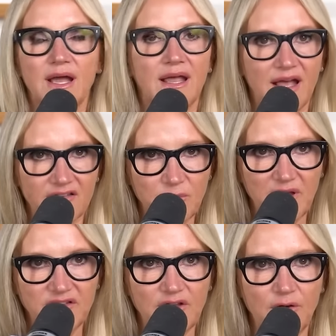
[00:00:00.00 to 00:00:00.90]
I asked
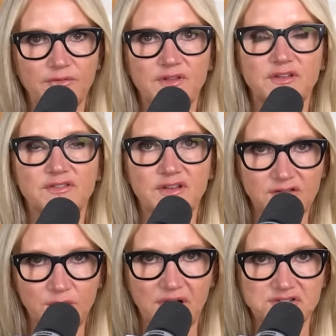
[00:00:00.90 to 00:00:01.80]
myself these
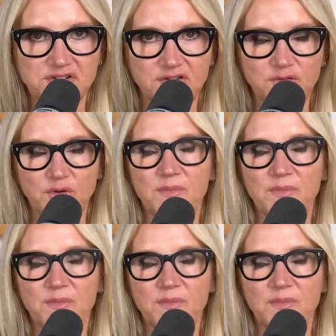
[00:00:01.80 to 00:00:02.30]
six questions